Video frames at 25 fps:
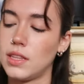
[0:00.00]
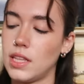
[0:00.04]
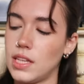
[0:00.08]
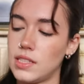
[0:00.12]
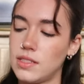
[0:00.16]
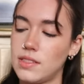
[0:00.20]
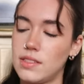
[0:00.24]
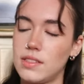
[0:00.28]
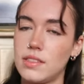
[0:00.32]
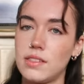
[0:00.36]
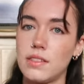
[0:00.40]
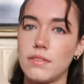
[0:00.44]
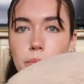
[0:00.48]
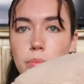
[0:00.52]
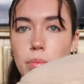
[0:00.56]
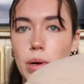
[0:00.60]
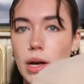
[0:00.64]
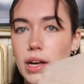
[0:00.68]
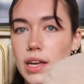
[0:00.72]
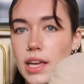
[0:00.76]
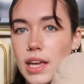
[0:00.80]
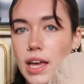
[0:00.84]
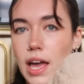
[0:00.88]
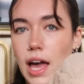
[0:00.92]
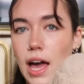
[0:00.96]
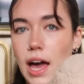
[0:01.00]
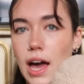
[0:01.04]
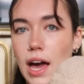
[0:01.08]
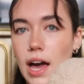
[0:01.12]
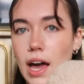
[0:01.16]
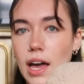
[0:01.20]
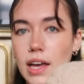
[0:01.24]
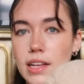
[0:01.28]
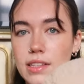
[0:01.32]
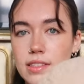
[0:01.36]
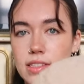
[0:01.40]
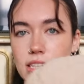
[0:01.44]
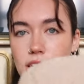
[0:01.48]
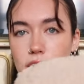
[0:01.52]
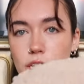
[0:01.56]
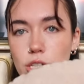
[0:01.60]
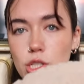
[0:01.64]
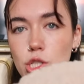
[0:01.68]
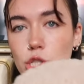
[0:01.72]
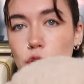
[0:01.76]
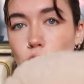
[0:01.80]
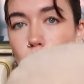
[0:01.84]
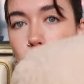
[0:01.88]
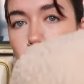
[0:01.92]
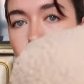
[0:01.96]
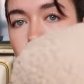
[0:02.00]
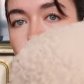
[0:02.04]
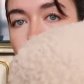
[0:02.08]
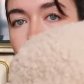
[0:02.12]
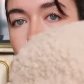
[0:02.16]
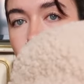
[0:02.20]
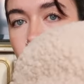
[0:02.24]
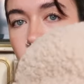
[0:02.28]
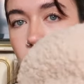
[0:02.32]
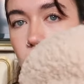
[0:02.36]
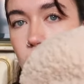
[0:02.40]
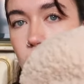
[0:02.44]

This bucket hat, it's like a Sherpa,